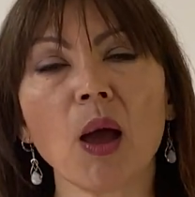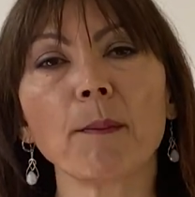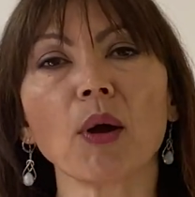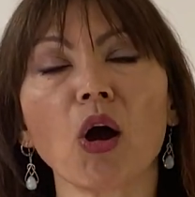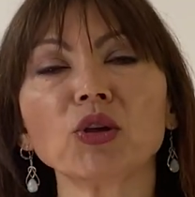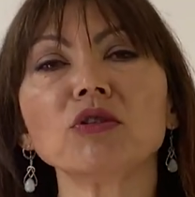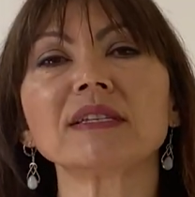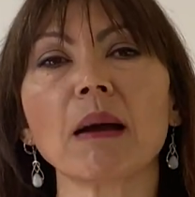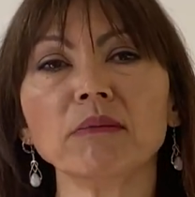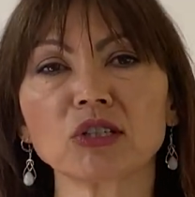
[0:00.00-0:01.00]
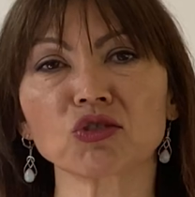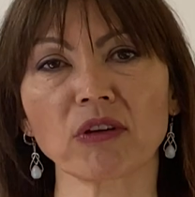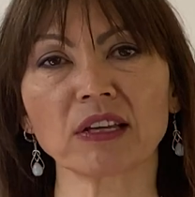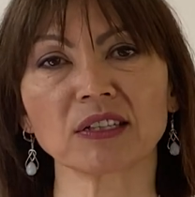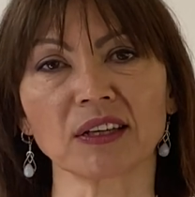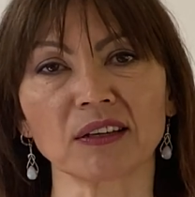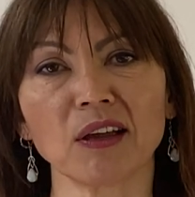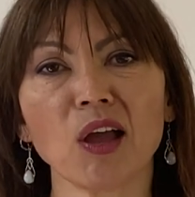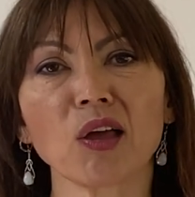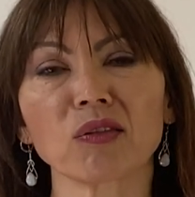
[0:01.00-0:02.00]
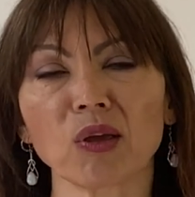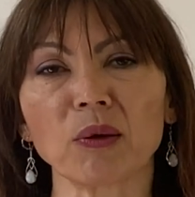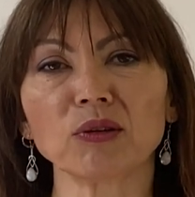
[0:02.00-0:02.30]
but are you demonstrating that